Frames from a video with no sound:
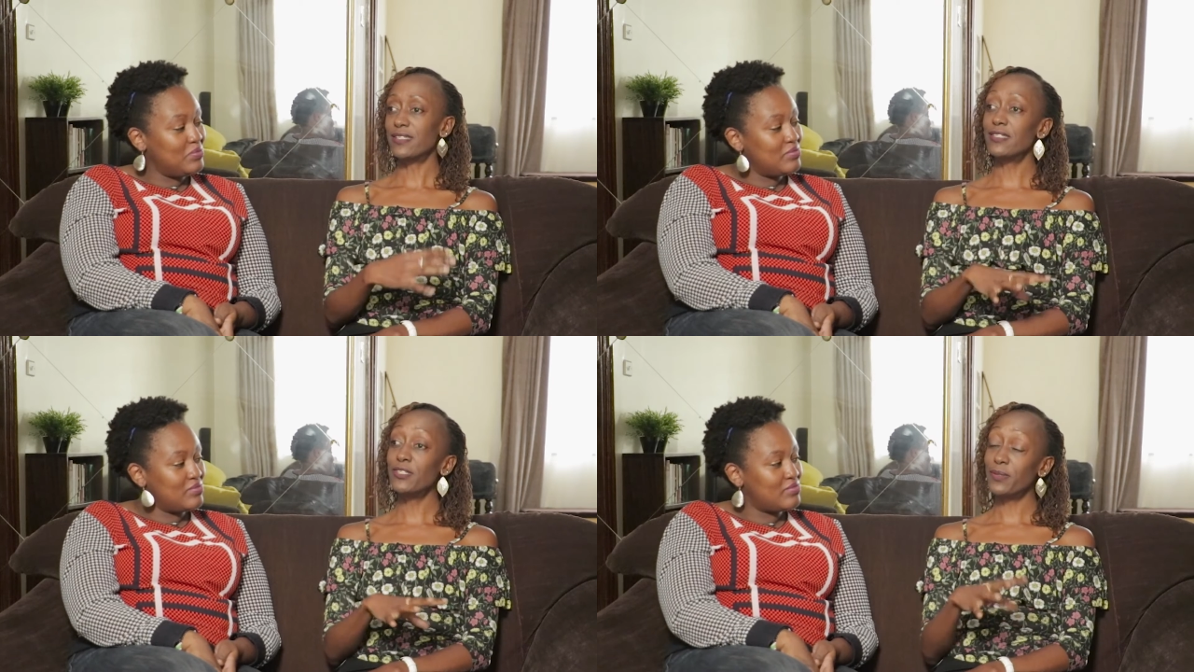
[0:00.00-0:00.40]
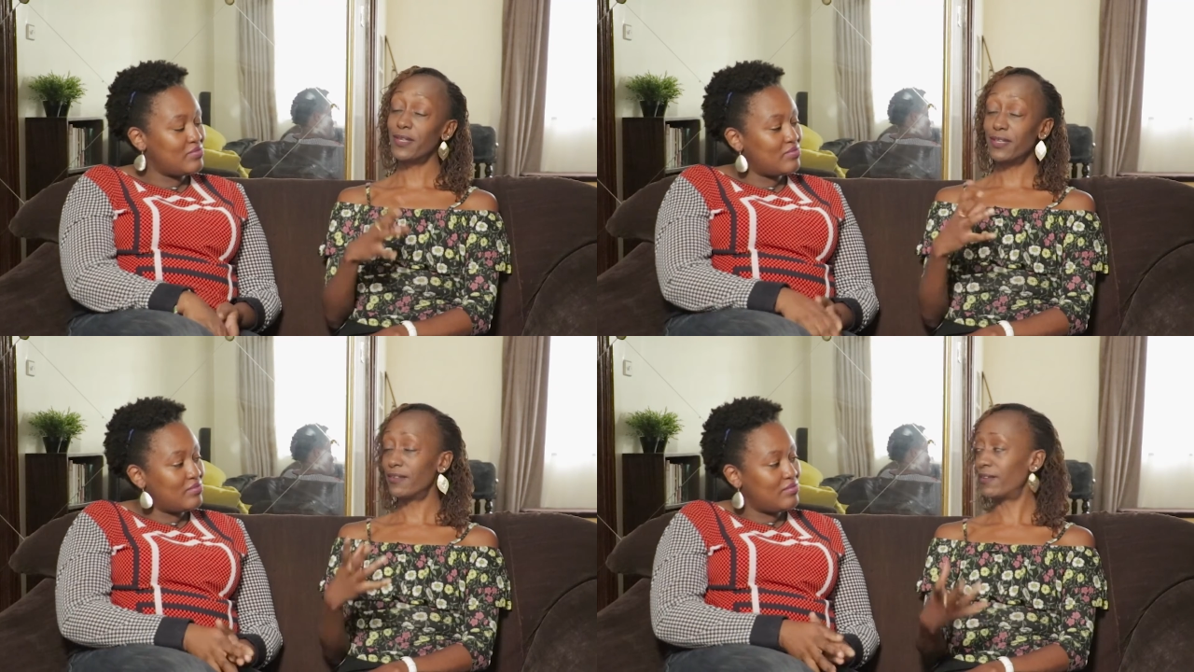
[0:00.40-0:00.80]
Speaker 1: a mm-hmm. city
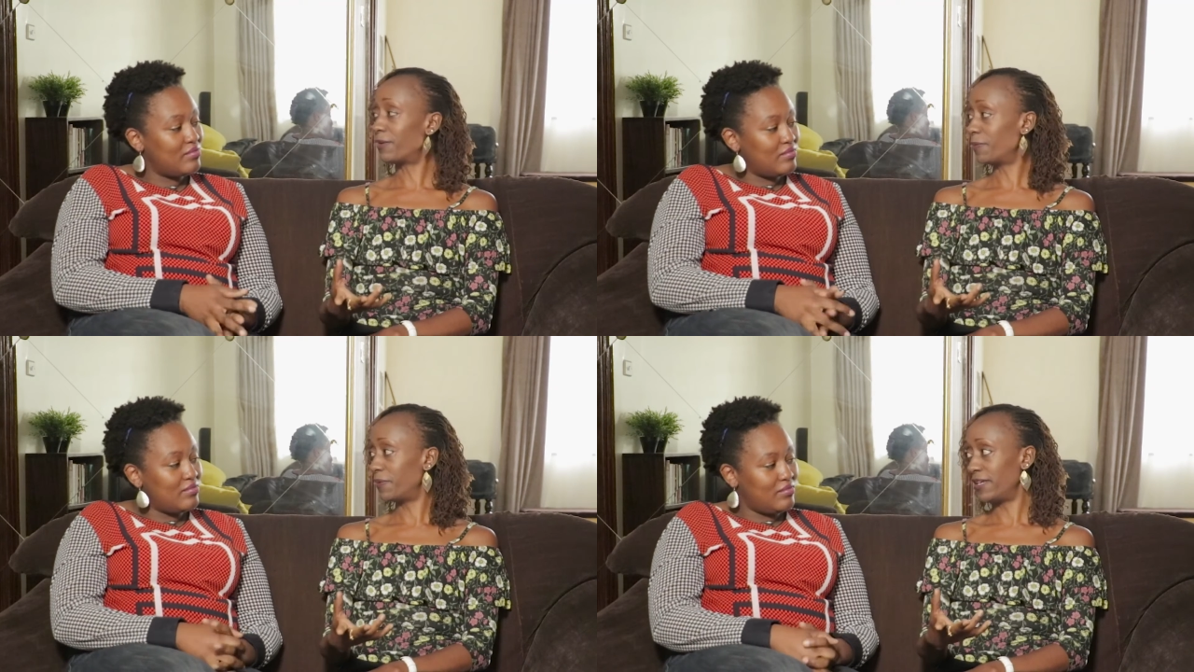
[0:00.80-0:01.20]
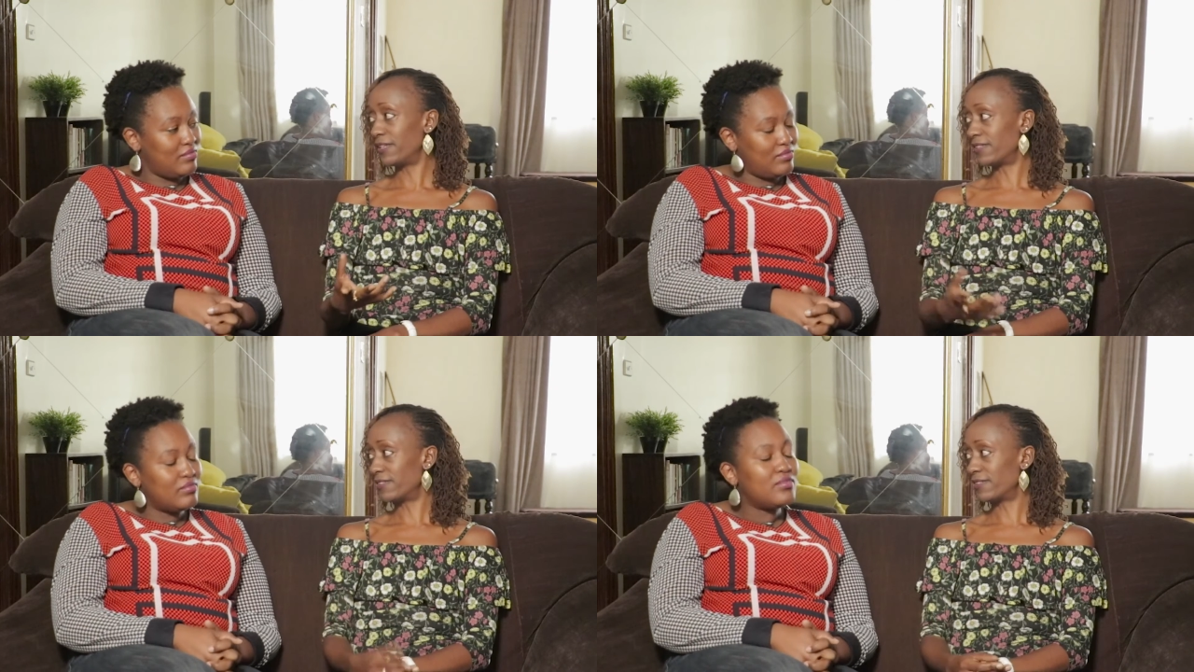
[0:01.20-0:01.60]
on a hill cannot be
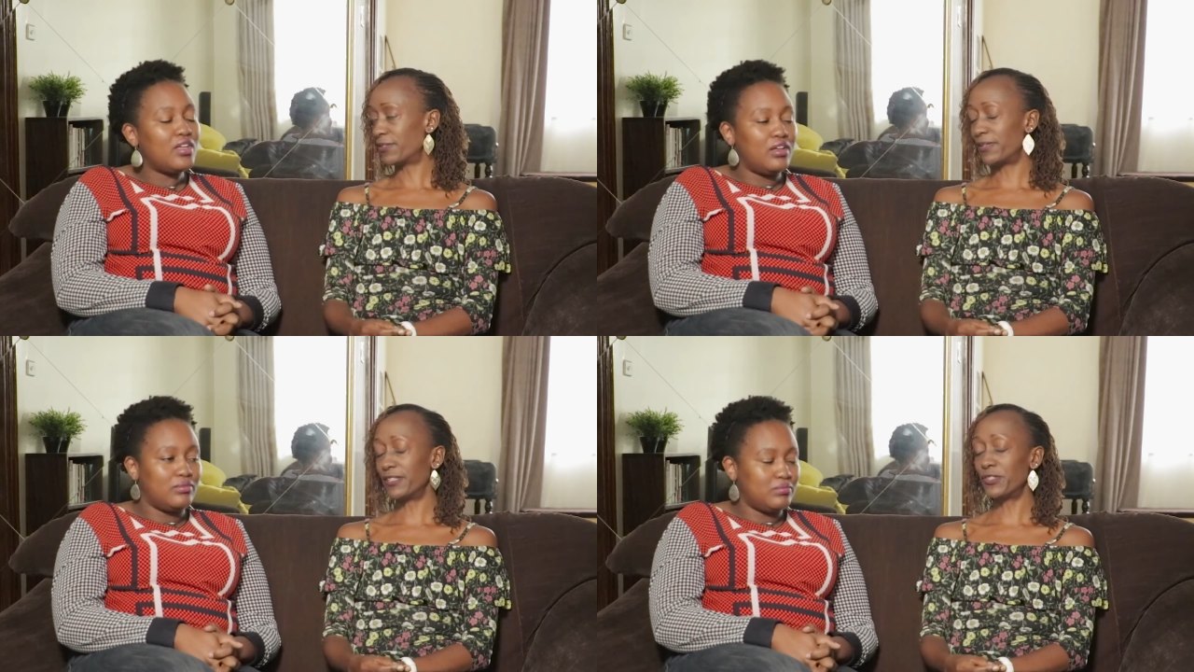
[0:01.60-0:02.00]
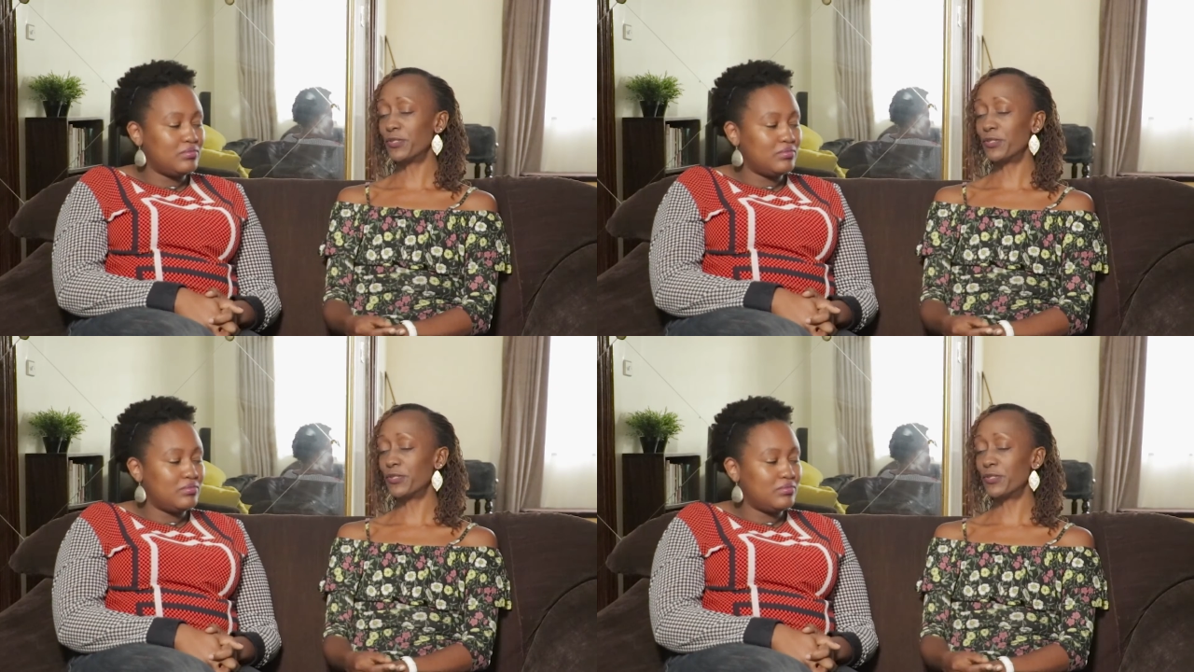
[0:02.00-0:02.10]
hidden. So yeah.